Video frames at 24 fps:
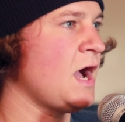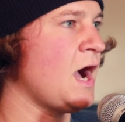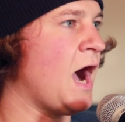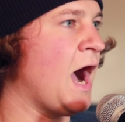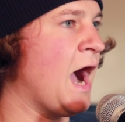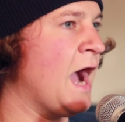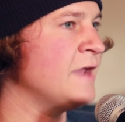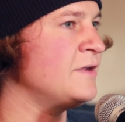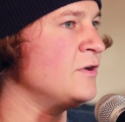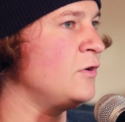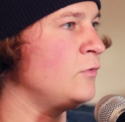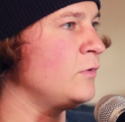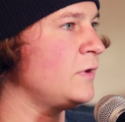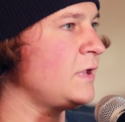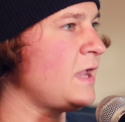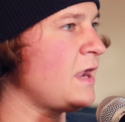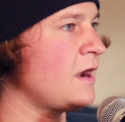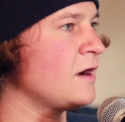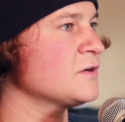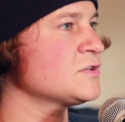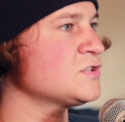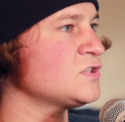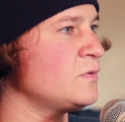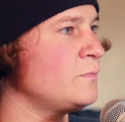I don't
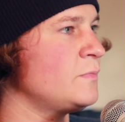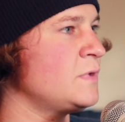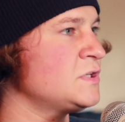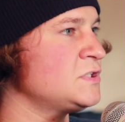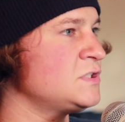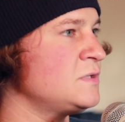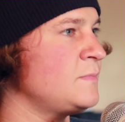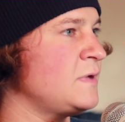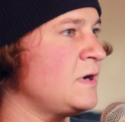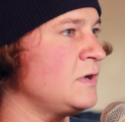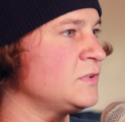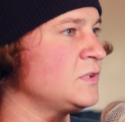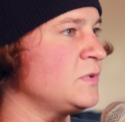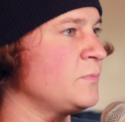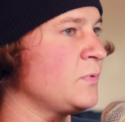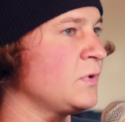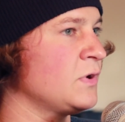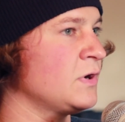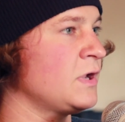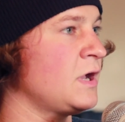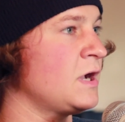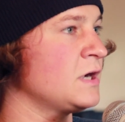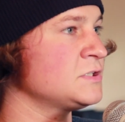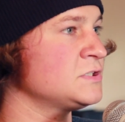care so much about the
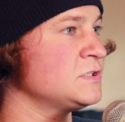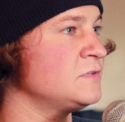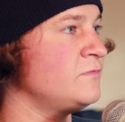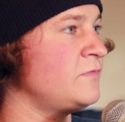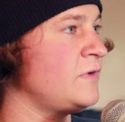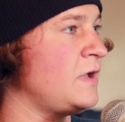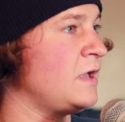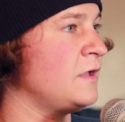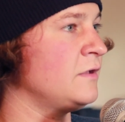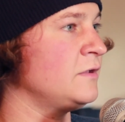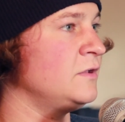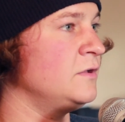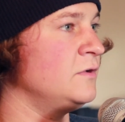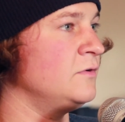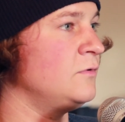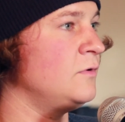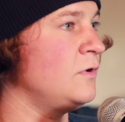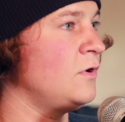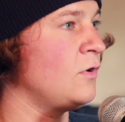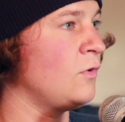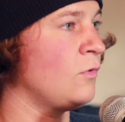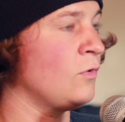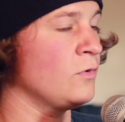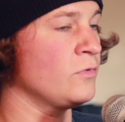production value
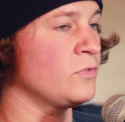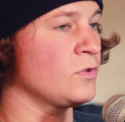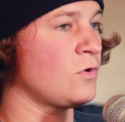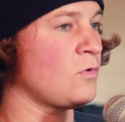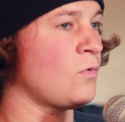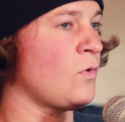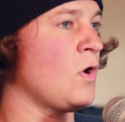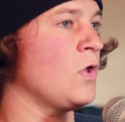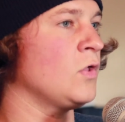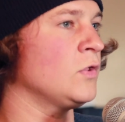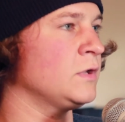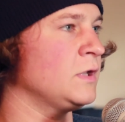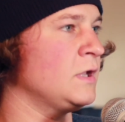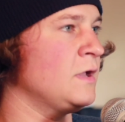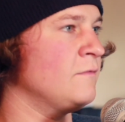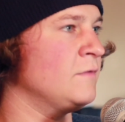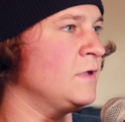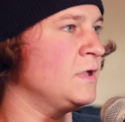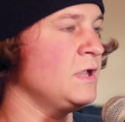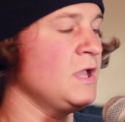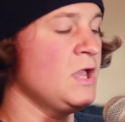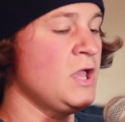or the quality of it.